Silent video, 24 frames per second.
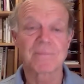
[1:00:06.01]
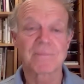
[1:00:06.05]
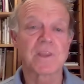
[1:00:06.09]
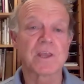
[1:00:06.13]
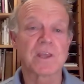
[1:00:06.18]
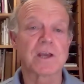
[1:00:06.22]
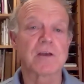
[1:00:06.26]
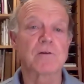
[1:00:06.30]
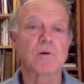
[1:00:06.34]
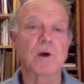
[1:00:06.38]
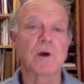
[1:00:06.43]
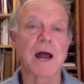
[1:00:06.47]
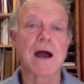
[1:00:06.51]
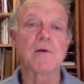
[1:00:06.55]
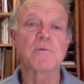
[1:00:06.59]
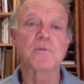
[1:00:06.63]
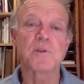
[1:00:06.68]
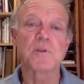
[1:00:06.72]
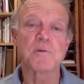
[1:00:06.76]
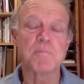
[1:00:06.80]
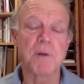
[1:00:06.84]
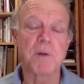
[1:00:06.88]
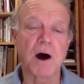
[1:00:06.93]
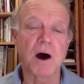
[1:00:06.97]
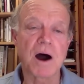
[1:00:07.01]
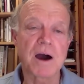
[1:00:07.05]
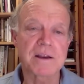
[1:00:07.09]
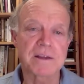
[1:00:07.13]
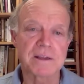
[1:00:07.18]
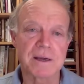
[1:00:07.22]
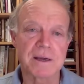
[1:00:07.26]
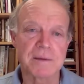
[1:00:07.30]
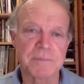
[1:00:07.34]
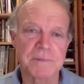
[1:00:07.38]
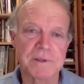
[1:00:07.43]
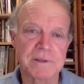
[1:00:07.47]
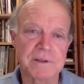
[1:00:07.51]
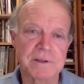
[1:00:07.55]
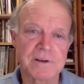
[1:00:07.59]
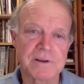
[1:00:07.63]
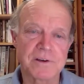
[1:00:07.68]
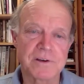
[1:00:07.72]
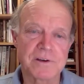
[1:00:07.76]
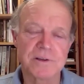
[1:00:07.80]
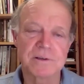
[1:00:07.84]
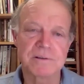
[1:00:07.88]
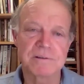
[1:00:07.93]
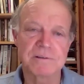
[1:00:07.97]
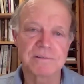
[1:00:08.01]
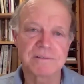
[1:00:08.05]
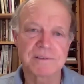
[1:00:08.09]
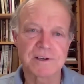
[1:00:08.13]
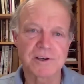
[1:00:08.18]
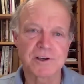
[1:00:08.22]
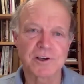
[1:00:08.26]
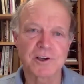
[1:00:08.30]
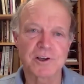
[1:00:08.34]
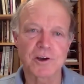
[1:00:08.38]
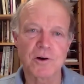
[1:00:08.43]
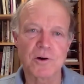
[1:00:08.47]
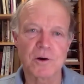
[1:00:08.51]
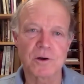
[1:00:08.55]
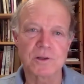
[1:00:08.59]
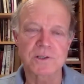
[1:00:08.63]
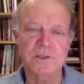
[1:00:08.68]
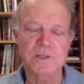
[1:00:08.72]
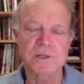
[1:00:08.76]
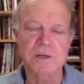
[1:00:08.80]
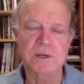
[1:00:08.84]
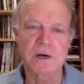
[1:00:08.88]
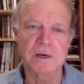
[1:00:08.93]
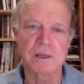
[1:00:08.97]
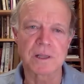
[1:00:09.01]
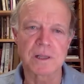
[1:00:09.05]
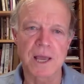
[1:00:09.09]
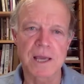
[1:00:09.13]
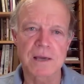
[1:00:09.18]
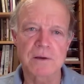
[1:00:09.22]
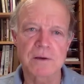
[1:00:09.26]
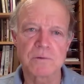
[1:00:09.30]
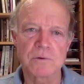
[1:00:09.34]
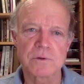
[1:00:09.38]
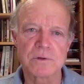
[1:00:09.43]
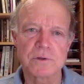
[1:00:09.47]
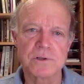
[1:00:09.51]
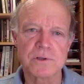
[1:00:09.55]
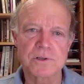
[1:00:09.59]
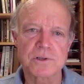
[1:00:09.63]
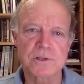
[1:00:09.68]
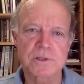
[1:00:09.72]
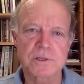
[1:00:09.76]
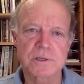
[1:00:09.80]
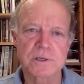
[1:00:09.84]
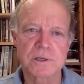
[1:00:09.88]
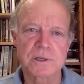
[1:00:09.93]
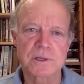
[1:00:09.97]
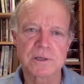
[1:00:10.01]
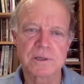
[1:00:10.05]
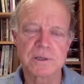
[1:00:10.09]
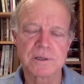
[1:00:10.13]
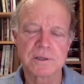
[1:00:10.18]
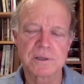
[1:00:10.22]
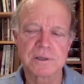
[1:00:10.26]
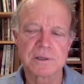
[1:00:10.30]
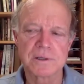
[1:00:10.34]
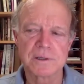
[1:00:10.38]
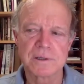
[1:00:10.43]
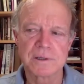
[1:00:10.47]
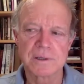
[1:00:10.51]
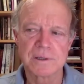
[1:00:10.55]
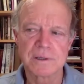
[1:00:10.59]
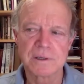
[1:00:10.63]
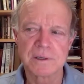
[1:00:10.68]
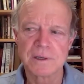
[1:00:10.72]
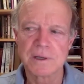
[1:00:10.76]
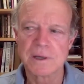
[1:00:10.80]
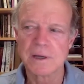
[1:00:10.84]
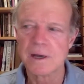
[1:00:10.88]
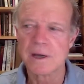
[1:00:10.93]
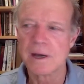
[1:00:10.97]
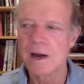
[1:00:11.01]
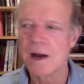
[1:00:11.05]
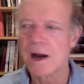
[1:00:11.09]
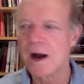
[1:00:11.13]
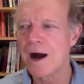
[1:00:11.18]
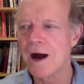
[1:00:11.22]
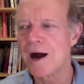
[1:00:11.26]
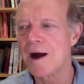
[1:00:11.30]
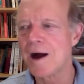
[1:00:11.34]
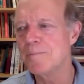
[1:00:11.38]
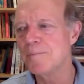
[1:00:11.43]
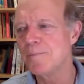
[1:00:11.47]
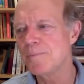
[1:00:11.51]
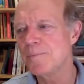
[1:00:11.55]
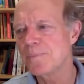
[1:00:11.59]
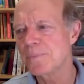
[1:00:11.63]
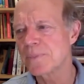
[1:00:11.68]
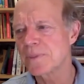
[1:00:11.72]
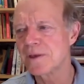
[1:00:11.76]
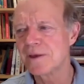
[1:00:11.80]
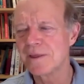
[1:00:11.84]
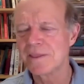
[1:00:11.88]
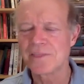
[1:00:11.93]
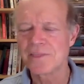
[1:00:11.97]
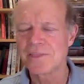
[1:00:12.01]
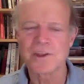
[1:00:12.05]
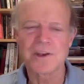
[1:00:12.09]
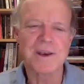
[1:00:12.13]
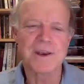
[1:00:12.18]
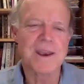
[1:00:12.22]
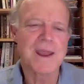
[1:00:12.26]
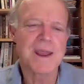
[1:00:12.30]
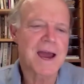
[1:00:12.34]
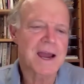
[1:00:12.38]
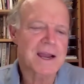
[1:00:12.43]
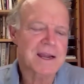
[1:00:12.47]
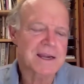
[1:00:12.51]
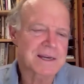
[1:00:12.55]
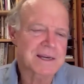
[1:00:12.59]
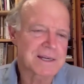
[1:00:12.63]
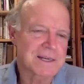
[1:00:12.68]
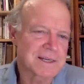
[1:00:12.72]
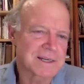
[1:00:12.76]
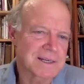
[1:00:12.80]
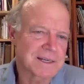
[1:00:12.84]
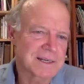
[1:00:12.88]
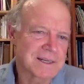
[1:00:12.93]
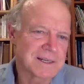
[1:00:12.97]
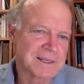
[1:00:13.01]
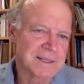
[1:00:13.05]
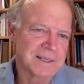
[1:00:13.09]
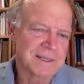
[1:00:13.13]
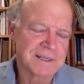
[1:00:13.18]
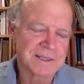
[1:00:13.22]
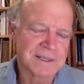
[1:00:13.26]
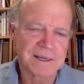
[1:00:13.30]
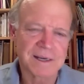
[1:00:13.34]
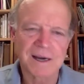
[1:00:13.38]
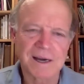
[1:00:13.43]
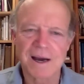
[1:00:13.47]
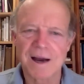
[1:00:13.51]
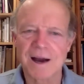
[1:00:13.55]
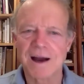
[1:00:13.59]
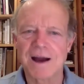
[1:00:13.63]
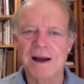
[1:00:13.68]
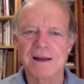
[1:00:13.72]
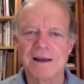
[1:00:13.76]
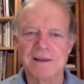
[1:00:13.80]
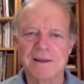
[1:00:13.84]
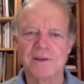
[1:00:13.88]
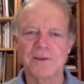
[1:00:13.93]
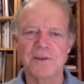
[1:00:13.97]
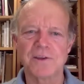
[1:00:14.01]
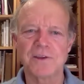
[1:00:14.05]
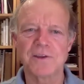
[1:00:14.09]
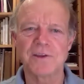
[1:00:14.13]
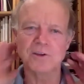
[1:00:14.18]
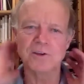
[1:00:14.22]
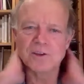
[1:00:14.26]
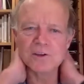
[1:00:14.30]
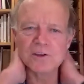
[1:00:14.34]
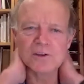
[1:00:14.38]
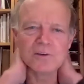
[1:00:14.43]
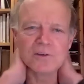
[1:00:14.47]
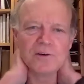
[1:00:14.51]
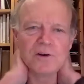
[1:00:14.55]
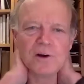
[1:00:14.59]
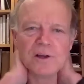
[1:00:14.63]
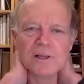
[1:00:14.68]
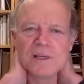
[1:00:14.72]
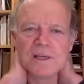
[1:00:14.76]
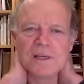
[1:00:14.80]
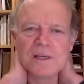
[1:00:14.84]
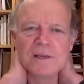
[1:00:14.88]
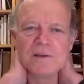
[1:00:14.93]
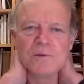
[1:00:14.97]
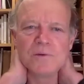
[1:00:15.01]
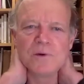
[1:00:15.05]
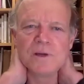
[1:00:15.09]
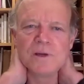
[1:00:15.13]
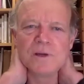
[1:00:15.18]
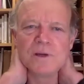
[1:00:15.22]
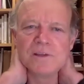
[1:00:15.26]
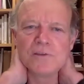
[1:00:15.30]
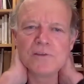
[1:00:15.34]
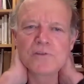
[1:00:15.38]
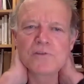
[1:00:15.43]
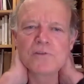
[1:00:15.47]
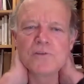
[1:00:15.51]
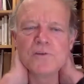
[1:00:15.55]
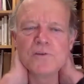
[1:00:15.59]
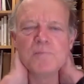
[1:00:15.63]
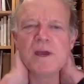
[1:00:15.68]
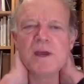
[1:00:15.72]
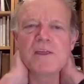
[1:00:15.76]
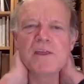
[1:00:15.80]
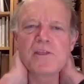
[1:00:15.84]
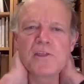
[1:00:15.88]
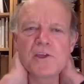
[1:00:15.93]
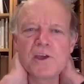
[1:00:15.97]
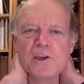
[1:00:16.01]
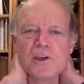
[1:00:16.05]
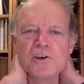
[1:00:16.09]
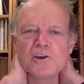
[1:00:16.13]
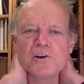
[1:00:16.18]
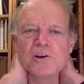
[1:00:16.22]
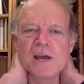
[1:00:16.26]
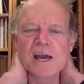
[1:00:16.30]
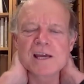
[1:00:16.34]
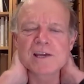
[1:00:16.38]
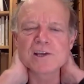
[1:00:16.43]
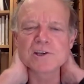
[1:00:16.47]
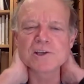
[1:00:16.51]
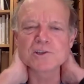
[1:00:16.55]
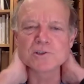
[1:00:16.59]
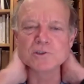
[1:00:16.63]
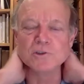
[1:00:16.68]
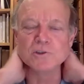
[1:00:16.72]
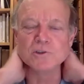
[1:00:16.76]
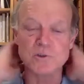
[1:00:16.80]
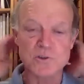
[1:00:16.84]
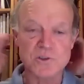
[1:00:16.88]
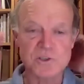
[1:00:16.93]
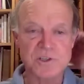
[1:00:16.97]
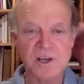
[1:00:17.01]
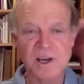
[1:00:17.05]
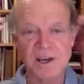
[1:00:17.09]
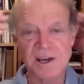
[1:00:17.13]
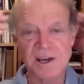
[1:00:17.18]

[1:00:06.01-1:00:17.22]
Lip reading: They ground the body. I mean, there you go. It's in our language. The neck. You may think your neck is loose.